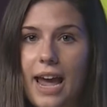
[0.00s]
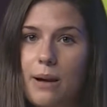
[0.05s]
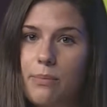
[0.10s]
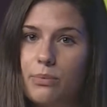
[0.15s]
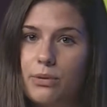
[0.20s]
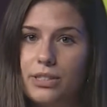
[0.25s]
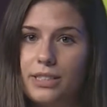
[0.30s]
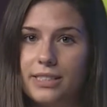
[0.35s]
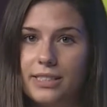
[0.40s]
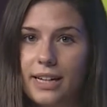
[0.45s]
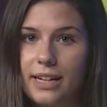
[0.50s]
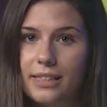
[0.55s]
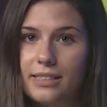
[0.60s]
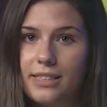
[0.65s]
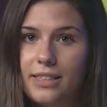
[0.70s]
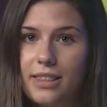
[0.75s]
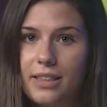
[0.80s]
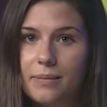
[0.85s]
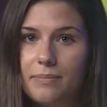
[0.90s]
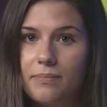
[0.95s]
April
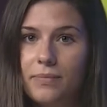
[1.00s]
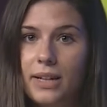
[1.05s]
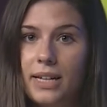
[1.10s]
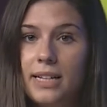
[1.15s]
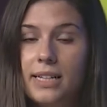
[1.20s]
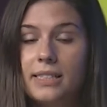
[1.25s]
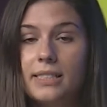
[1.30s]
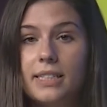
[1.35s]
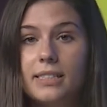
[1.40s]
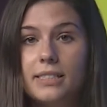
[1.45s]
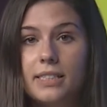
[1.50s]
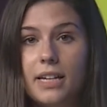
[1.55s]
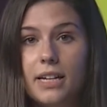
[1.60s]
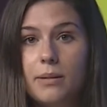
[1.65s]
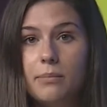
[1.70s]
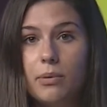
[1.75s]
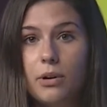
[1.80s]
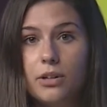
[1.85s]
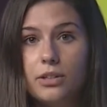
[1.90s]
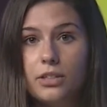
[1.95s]
6th. Since
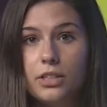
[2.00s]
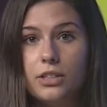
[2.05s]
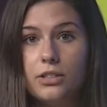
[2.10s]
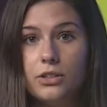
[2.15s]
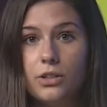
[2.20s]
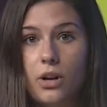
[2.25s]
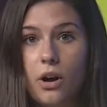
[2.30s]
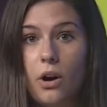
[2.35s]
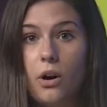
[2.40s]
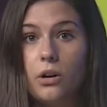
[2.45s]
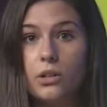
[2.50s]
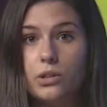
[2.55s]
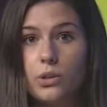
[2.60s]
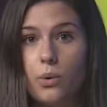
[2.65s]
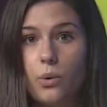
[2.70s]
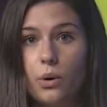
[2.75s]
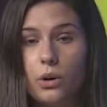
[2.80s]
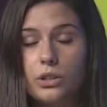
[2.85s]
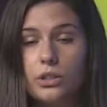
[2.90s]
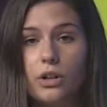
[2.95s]
in-person hall
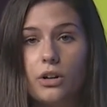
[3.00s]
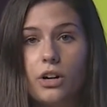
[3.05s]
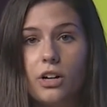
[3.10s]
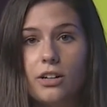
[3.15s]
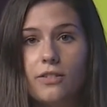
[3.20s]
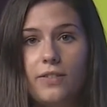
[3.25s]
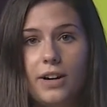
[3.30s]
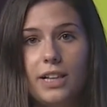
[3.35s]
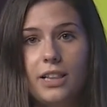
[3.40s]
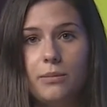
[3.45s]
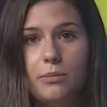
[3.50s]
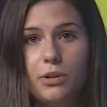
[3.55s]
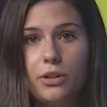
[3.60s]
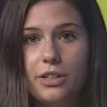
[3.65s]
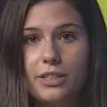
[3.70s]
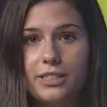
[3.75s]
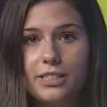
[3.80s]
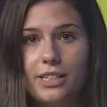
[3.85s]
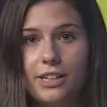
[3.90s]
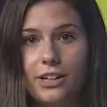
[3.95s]
tours are unavailable
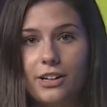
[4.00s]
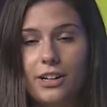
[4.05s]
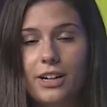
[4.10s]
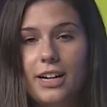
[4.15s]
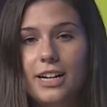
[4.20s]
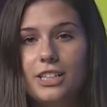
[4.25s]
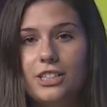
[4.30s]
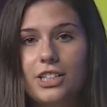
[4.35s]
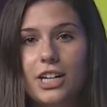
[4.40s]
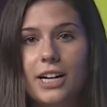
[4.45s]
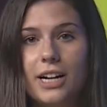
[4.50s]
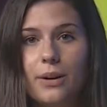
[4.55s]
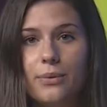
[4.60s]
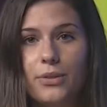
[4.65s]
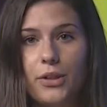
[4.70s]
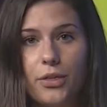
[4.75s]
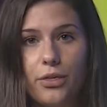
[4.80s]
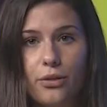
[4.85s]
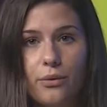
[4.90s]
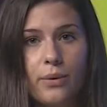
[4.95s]
this year, check
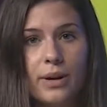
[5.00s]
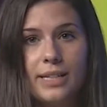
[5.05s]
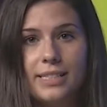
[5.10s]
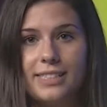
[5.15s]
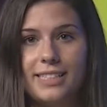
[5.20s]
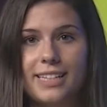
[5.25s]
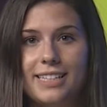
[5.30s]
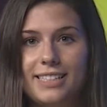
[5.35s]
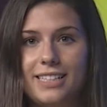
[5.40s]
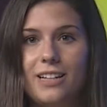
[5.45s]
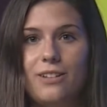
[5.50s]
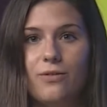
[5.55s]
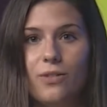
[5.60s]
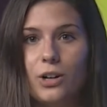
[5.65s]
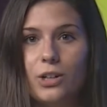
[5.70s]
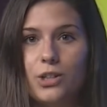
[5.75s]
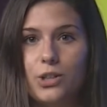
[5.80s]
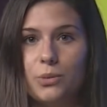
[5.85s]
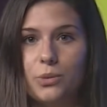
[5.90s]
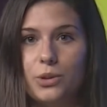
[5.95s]
out the 360
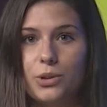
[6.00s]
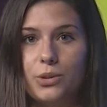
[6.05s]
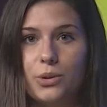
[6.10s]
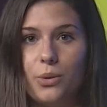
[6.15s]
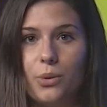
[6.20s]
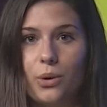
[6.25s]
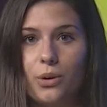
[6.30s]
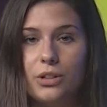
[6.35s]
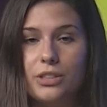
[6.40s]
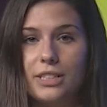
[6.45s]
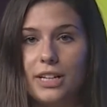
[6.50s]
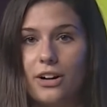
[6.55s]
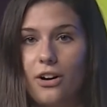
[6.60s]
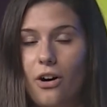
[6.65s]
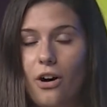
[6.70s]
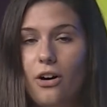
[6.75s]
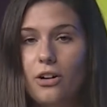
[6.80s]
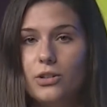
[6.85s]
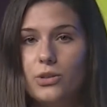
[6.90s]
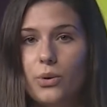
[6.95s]
virtual tours and
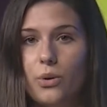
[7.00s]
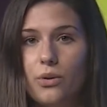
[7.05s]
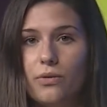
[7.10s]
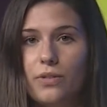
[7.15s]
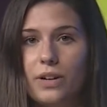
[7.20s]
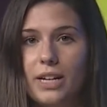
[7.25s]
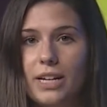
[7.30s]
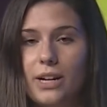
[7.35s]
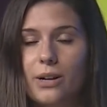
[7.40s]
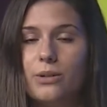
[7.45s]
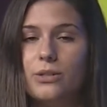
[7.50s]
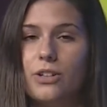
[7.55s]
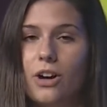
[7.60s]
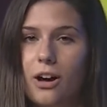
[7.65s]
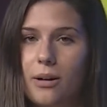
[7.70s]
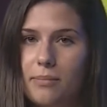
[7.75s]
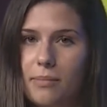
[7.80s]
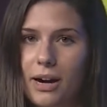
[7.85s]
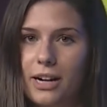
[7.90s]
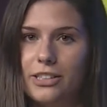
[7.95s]
hall tour videos
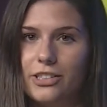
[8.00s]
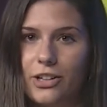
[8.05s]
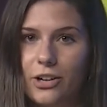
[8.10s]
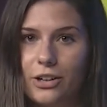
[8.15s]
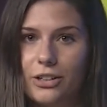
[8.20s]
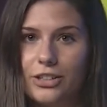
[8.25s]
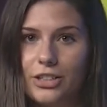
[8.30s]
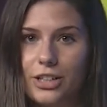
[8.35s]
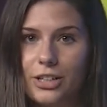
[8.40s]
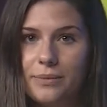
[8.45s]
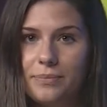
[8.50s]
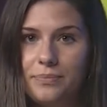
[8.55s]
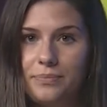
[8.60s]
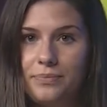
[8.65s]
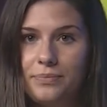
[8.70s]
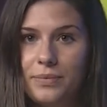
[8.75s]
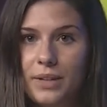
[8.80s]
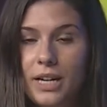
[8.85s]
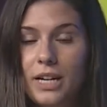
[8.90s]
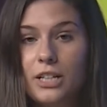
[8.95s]
on MyCharger.
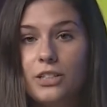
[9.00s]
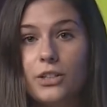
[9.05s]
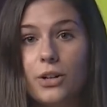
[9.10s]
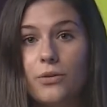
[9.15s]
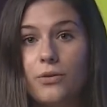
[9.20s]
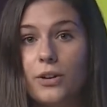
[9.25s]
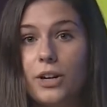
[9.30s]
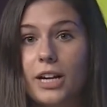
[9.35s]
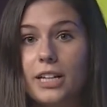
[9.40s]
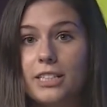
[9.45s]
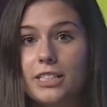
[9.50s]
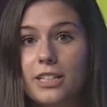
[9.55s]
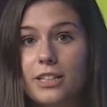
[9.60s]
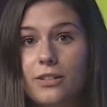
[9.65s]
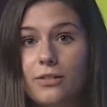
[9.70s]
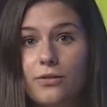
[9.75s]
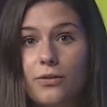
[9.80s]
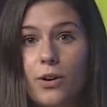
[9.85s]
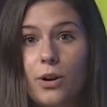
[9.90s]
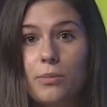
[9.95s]
Don't forget to
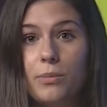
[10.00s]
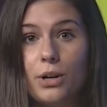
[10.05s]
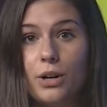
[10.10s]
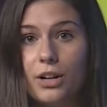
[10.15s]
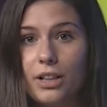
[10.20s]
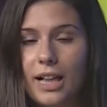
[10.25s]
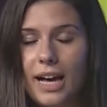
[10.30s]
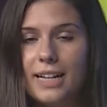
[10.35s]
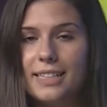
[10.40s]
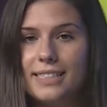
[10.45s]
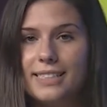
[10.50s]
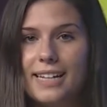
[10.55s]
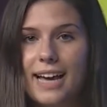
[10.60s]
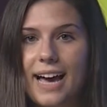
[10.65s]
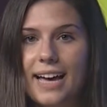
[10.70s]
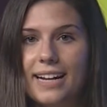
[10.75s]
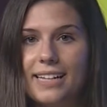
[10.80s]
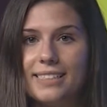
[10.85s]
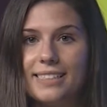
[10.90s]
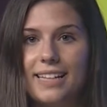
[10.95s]
confirm your class
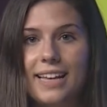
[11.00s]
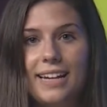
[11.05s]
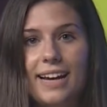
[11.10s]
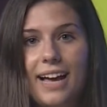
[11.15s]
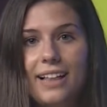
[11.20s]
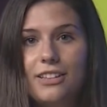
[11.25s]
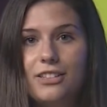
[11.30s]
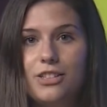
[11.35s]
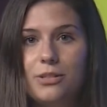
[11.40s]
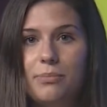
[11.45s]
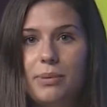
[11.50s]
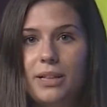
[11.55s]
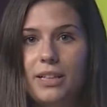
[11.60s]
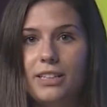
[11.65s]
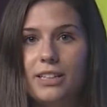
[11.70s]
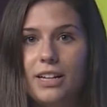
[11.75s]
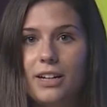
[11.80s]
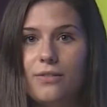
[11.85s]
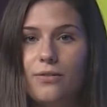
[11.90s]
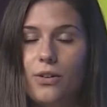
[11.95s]
status and
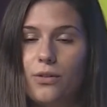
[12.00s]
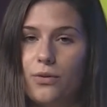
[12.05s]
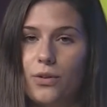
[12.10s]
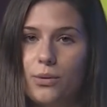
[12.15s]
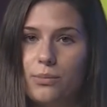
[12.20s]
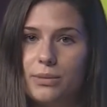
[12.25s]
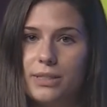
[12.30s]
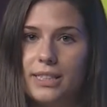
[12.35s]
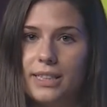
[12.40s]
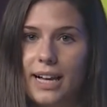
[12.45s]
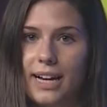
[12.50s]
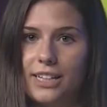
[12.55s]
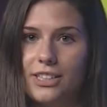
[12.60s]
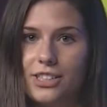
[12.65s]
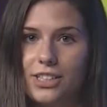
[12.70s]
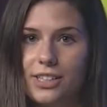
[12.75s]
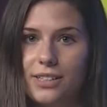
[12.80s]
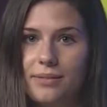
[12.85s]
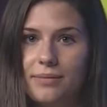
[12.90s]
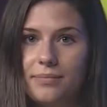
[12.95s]
eligibility for room
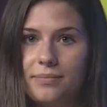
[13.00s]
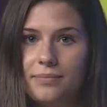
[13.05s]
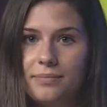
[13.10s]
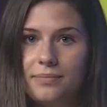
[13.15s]
selection.